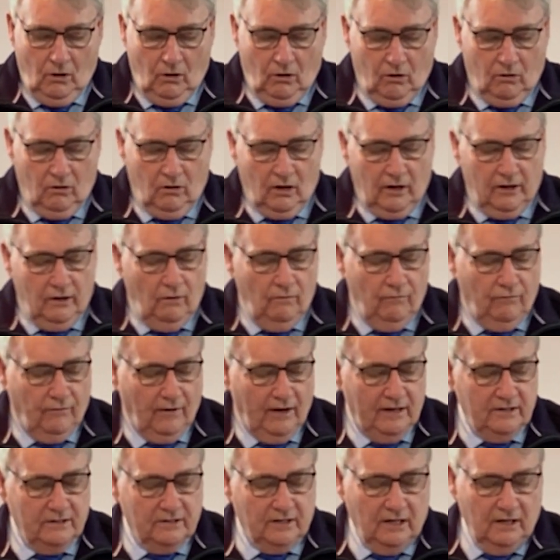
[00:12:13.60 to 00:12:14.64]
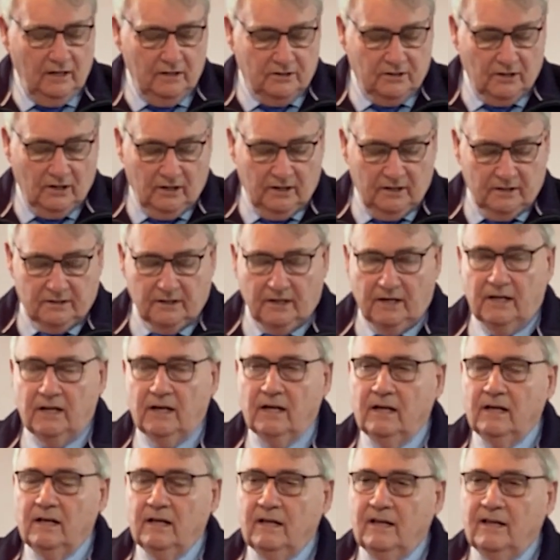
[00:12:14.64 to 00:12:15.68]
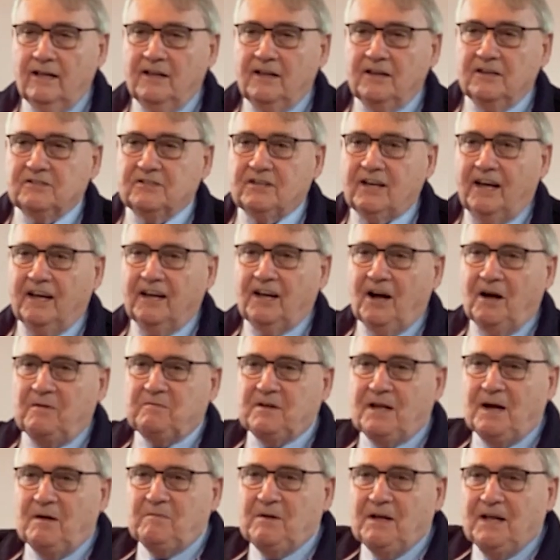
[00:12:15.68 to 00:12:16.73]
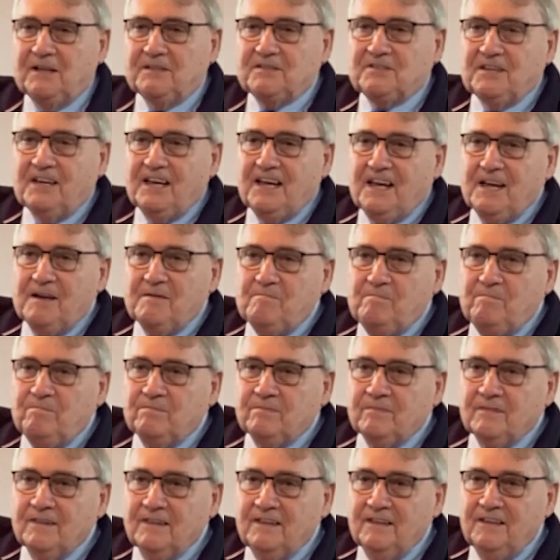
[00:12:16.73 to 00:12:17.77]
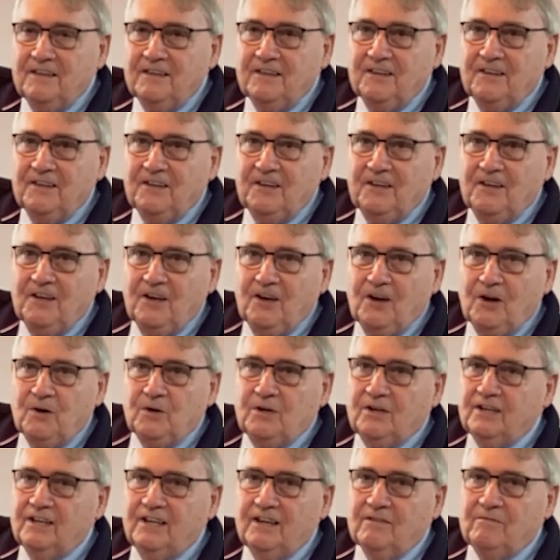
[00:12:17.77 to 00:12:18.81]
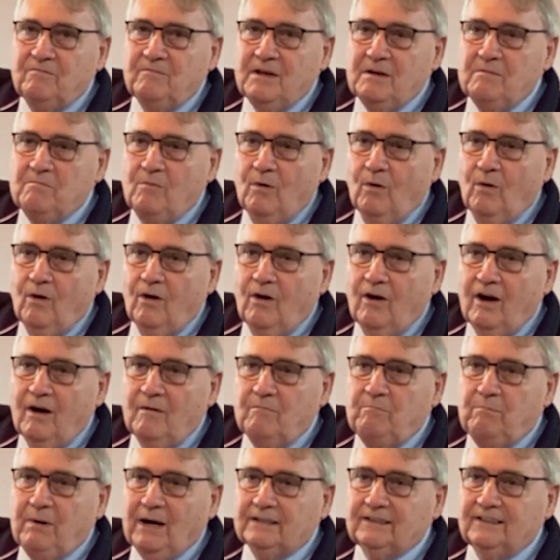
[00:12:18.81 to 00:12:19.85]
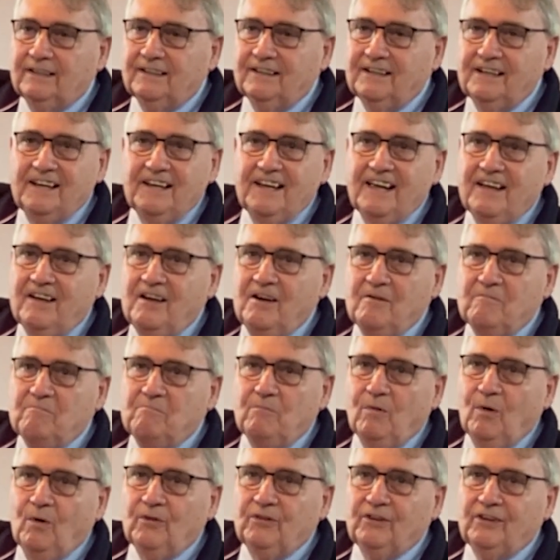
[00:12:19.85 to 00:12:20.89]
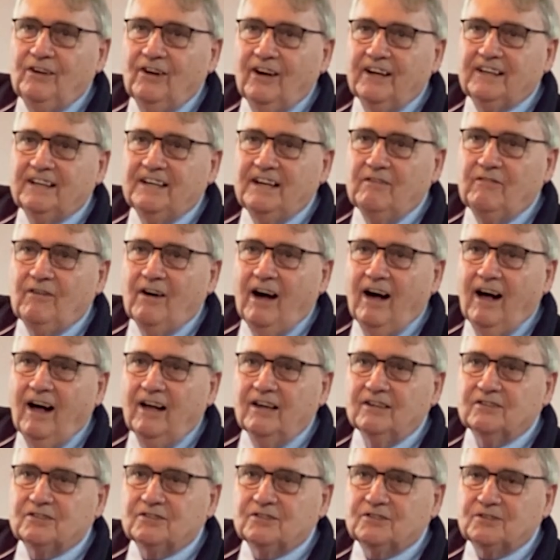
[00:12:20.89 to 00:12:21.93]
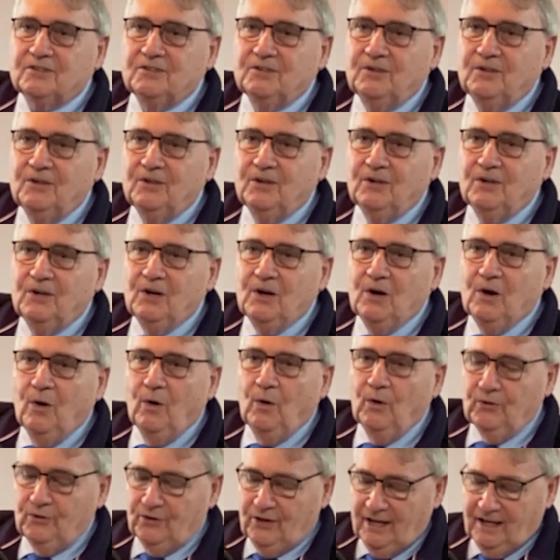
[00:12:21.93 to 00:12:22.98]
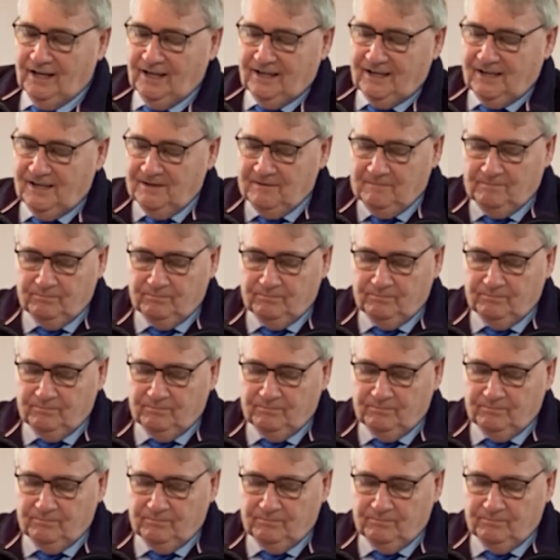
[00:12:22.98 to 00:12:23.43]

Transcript: Or are you facing eternity saying, I'm coming unto him? who can give me more abundantly, more than I can ever ask or think.